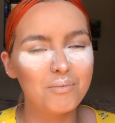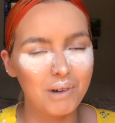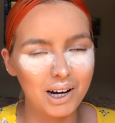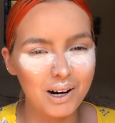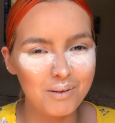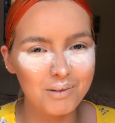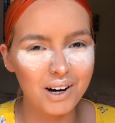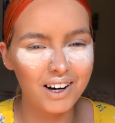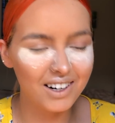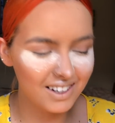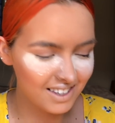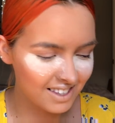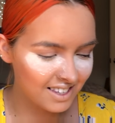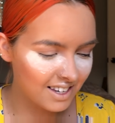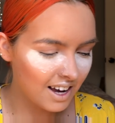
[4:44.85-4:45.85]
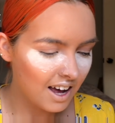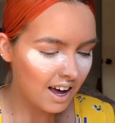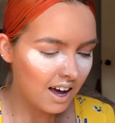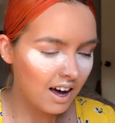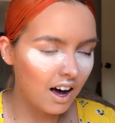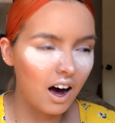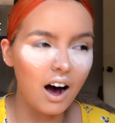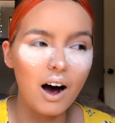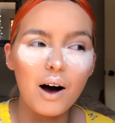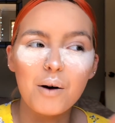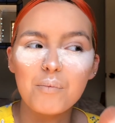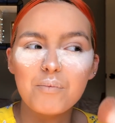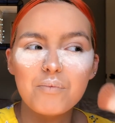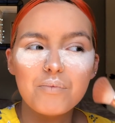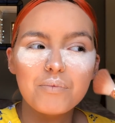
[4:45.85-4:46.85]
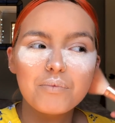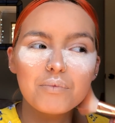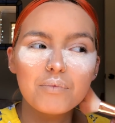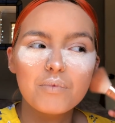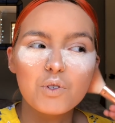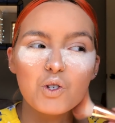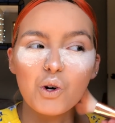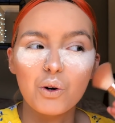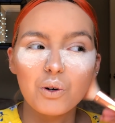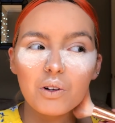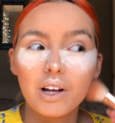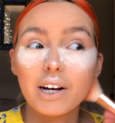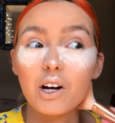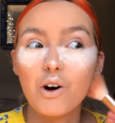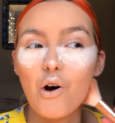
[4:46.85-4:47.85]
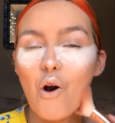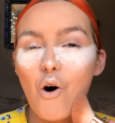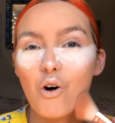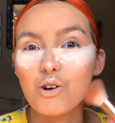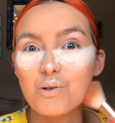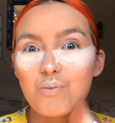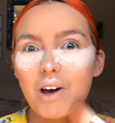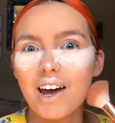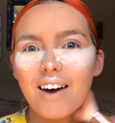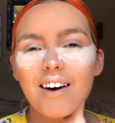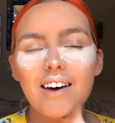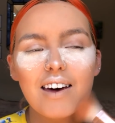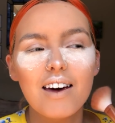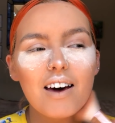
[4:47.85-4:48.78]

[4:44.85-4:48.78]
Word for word: makeup artists um, so like not me,